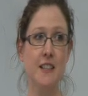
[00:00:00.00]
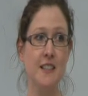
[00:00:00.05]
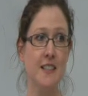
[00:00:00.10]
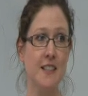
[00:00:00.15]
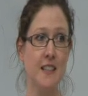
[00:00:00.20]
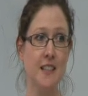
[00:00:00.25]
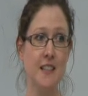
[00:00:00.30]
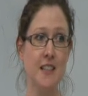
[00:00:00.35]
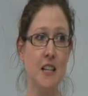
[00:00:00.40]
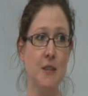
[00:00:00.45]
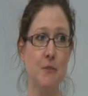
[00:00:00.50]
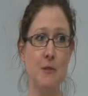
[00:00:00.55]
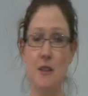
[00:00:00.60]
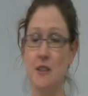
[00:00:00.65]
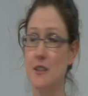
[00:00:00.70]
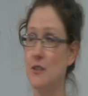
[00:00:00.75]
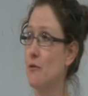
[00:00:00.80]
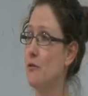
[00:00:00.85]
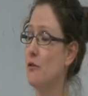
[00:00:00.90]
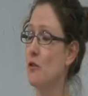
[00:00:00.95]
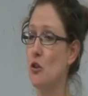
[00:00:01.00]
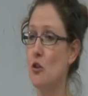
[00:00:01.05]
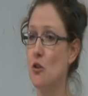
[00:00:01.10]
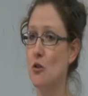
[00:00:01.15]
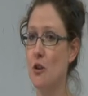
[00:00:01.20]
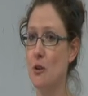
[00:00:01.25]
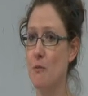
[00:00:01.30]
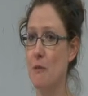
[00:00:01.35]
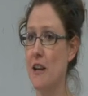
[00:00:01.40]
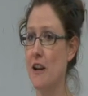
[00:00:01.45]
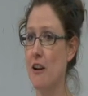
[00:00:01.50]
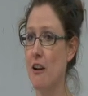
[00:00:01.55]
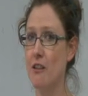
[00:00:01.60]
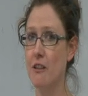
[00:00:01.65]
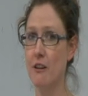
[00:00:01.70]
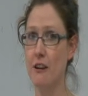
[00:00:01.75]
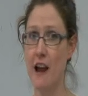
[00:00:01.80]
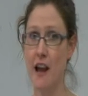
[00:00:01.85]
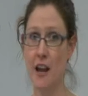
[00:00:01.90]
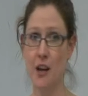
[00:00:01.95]
It's the same as flu or many
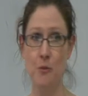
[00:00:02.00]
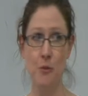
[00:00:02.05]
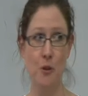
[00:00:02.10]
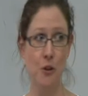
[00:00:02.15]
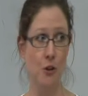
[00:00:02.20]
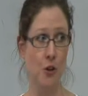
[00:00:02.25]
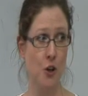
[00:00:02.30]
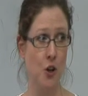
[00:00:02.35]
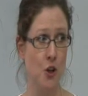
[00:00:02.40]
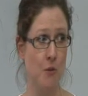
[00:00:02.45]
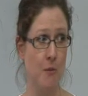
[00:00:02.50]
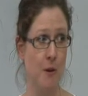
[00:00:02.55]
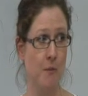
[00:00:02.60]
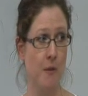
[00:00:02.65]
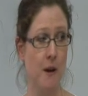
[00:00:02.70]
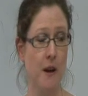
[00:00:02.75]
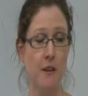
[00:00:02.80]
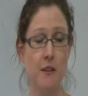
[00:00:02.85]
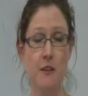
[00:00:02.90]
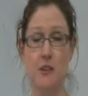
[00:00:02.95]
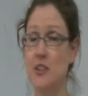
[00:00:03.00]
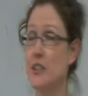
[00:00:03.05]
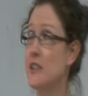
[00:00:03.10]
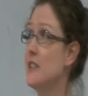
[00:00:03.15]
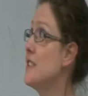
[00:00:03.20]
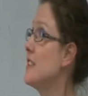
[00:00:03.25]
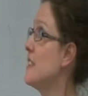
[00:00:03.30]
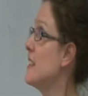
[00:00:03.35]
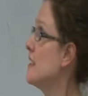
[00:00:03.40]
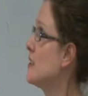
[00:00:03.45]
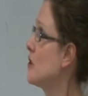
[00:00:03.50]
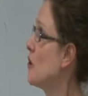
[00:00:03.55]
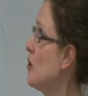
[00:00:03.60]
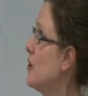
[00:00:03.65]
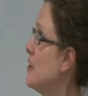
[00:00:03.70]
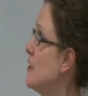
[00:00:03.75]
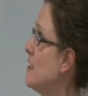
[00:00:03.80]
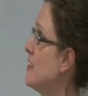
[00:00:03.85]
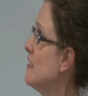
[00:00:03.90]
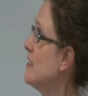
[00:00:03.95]
other animal or human pathogens. It's
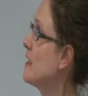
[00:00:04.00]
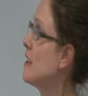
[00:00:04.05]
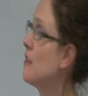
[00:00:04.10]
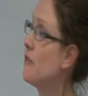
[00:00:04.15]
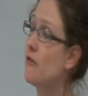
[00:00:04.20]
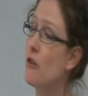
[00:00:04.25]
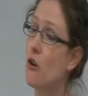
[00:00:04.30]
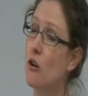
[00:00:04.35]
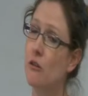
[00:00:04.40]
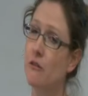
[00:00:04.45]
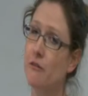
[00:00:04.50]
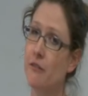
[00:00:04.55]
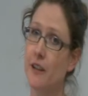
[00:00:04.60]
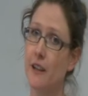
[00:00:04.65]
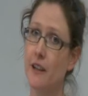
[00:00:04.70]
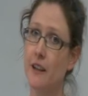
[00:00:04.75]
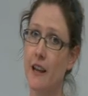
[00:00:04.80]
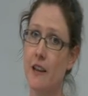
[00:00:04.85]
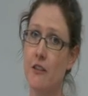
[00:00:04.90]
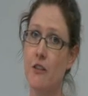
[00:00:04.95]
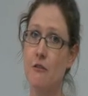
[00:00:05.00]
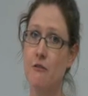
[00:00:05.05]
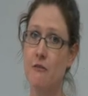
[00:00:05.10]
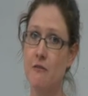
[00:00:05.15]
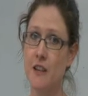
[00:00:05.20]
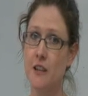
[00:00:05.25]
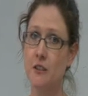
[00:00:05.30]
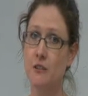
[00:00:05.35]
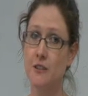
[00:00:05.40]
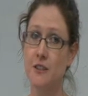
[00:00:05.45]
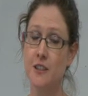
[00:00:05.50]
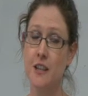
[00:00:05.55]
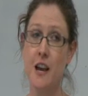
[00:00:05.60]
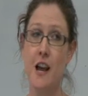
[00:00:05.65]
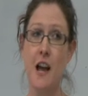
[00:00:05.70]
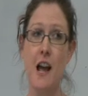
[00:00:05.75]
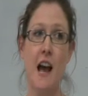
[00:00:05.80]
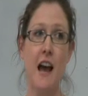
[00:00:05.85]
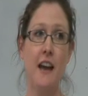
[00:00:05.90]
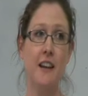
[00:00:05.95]
constantly evolving in the field,
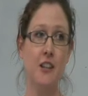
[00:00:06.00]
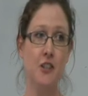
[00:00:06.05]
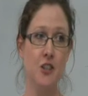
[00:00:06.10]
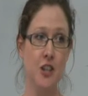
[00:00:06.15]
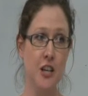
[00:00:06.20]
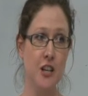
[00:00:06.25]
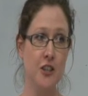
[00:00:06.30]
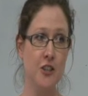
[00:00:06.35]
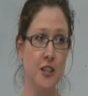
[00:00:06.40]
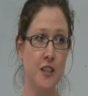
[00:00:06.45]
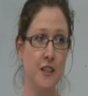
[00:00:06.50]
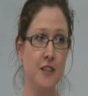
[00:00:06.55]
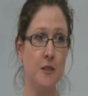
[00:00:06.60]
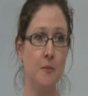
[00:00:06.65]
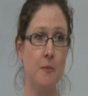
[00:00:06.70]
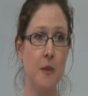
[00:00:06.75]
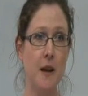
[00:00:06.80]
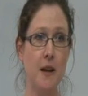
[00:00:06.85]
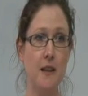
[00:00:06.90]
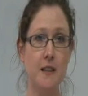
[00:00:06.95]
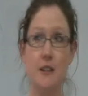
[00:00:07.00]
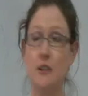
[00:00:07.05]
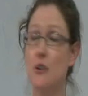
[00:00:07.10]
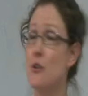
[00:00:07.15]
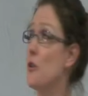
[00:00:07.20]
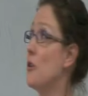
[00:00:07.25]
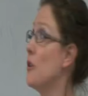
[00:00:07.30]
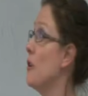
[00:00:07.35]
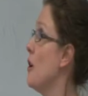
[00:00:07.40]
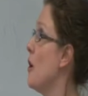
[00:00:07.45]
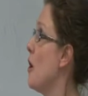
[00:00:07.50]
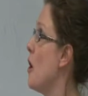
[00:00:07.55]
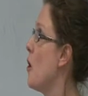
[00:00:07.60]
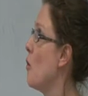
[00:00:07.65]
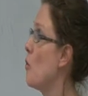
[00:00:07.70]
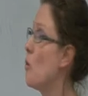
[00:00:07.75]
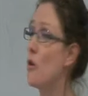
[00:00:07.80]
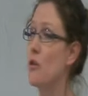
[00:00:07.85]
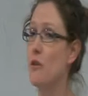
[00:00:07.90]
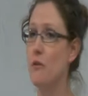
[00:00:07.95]
and it changes depending on
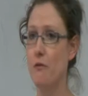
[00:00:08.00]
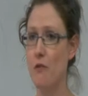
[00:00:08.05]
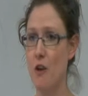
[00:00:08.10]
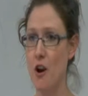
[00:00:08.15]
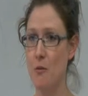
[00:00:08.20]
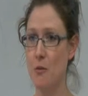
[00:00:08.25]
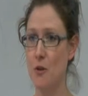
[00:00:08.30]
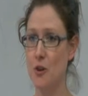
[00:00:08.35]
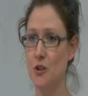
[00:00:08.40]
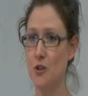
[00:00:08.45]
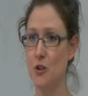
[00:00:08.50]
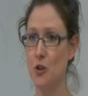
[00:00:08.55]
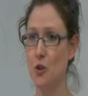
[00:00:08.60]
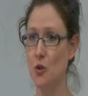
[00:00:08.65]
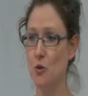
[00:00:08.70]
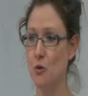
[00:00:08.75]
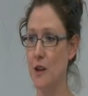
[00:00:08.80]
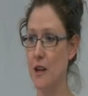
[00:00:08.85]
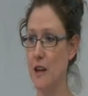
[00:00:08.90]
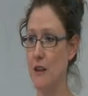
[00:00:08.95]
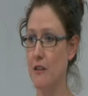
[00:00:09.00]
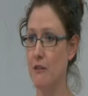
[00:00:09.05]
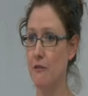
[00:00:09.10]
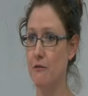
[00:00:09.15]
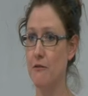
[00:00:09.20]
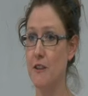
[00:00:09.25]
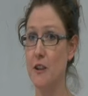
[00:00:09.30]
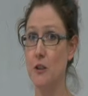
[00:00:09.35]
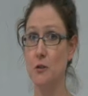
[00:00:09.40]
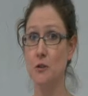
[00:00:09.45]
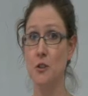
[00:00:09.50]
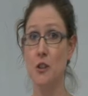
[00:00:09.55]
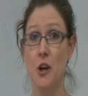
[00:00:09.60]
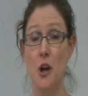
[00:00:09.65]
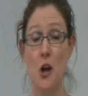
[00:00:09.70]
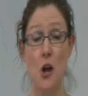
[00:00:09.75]
what the farmers are growing in the field.